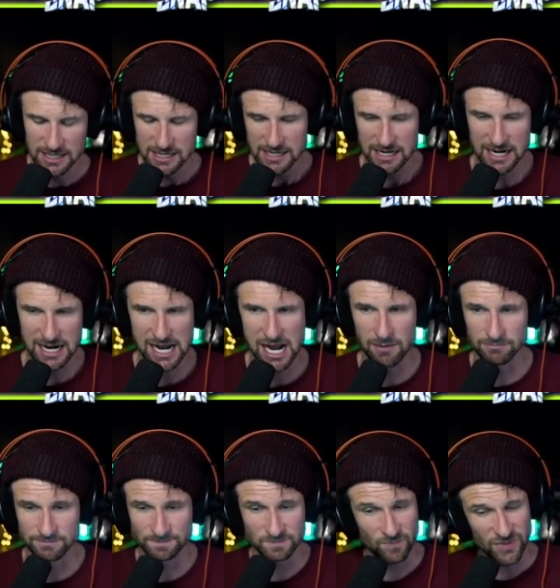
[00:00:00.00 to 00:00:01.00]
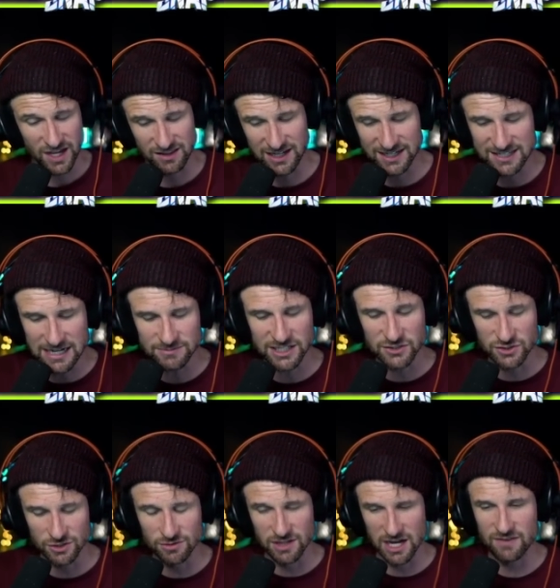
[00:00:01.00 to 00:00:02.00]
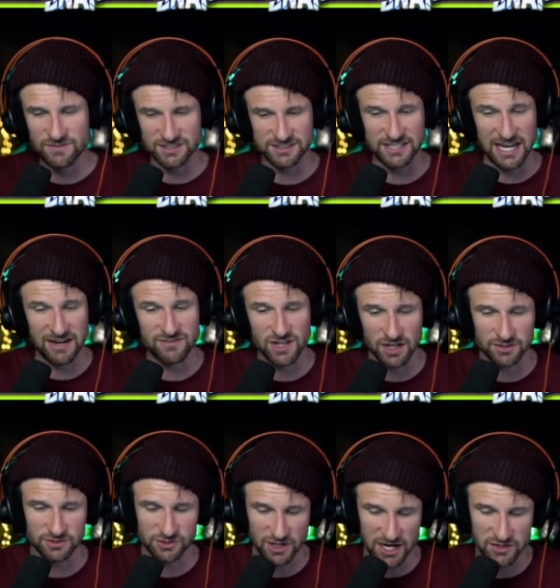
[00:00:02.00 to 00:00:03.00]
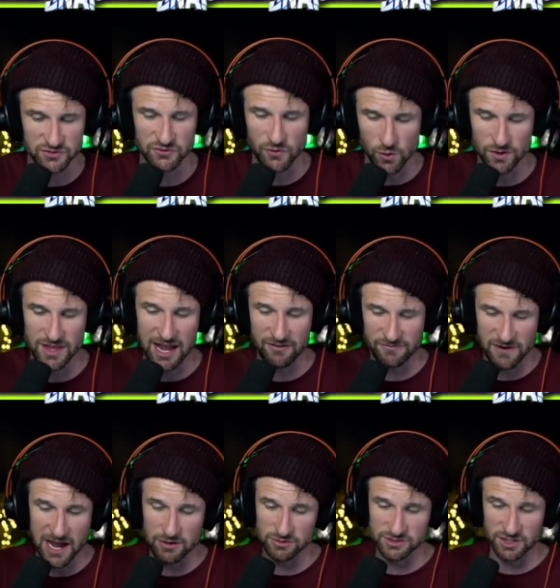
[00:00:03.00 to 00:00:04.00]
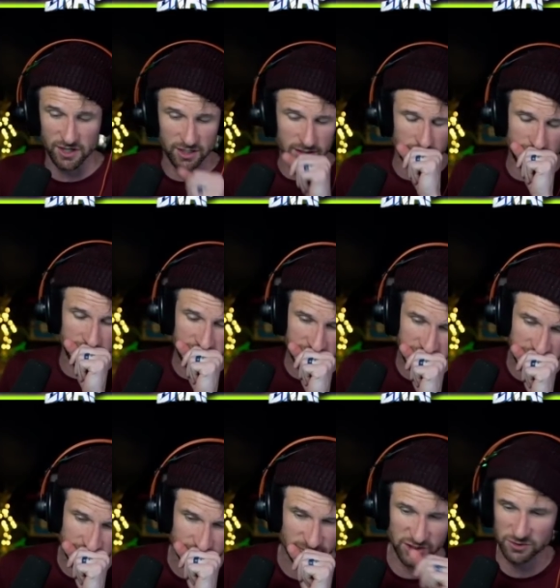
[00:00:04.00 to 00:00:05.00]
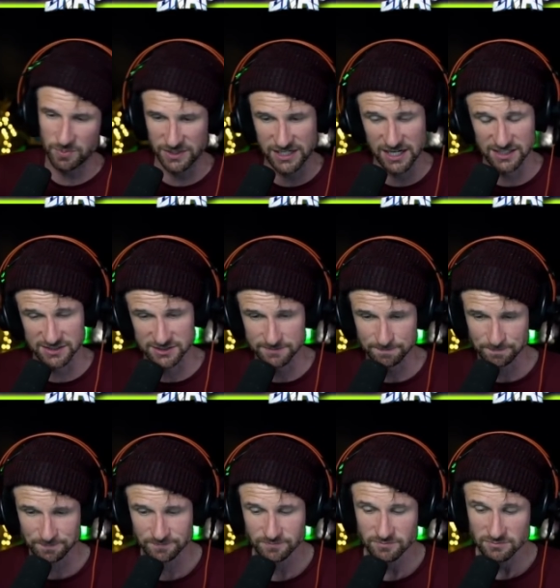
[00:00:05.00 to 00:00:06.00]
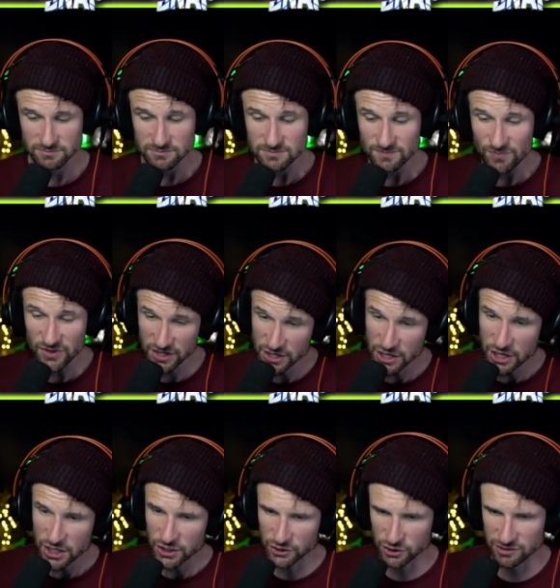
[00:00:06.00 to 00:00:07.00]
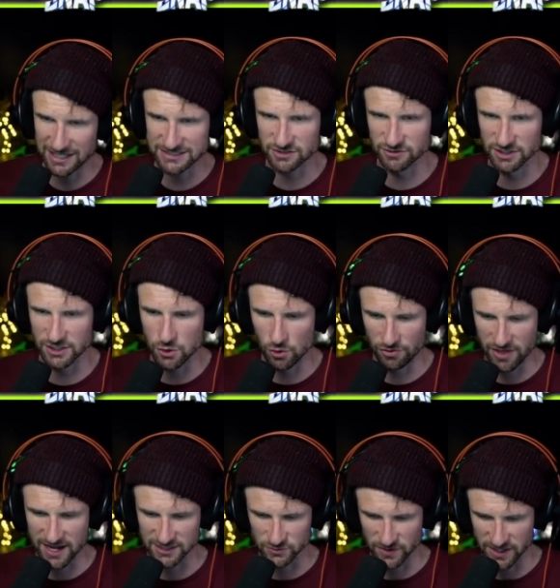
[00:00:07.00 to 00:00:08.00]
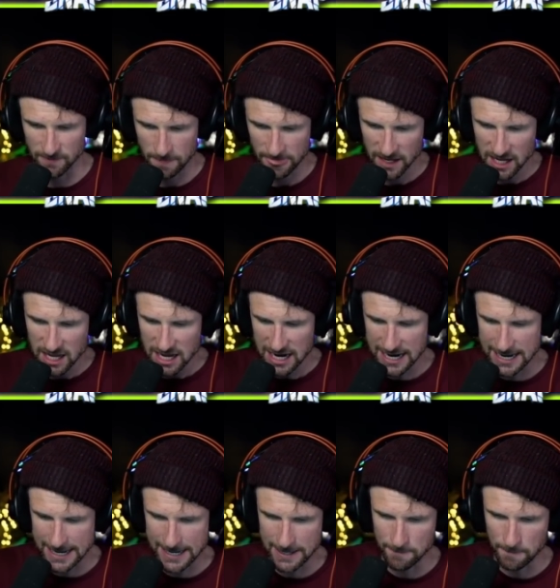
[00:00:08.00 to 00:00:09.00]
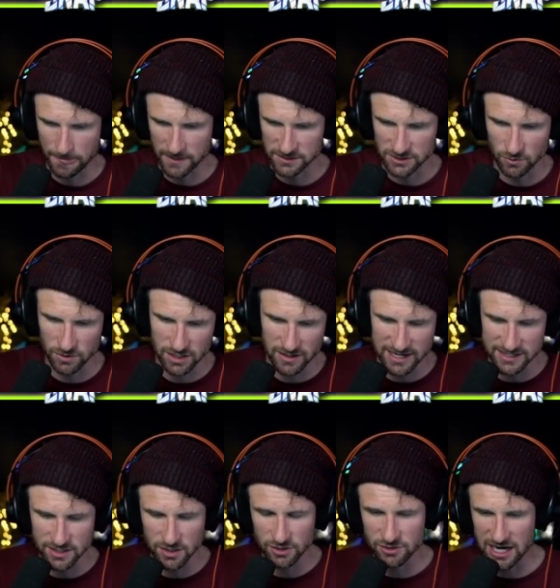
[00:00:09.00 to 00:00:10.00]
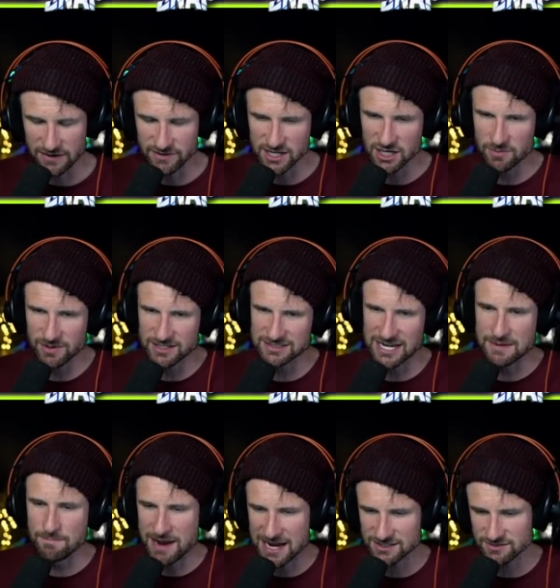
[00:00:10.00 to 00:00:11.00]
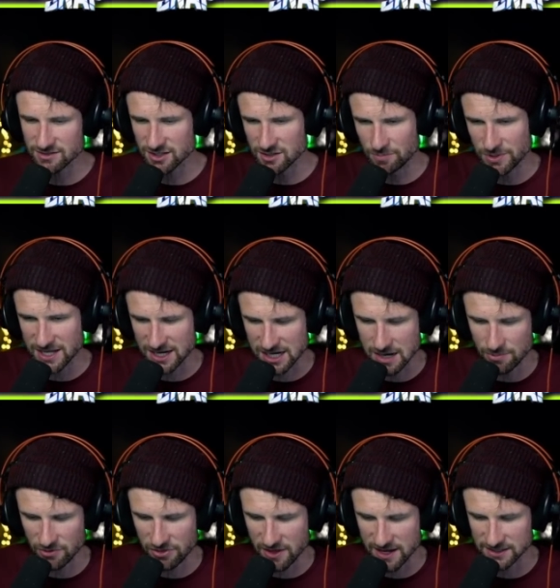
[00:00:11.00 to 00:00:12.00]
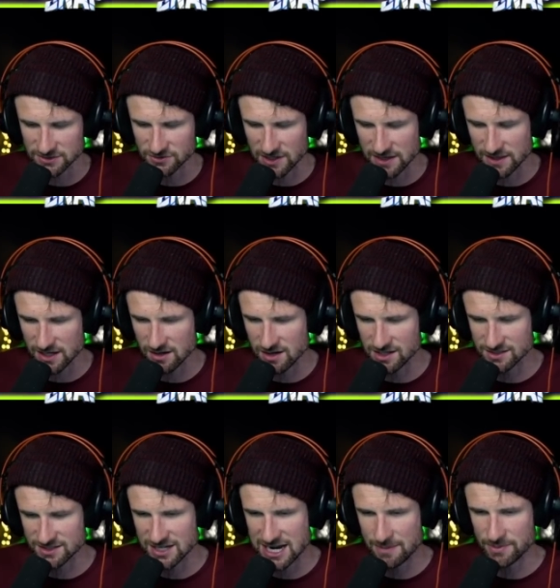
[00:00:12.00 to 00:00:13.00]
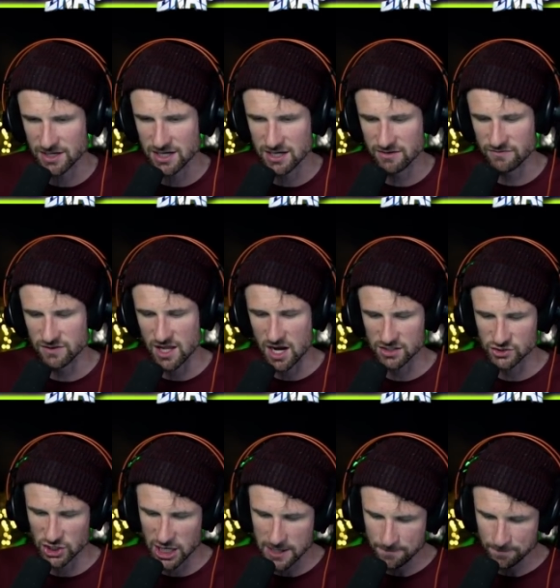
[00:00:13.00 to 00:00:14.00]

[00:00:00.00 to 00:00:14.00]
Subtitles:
A lot of times I do love to save Doctor Strange for that final turn just because you can do lots of really cool things with it. So we'll go ahead and go Kraven here because I imagine they're going to play a couple things right there on top of Lockjaw.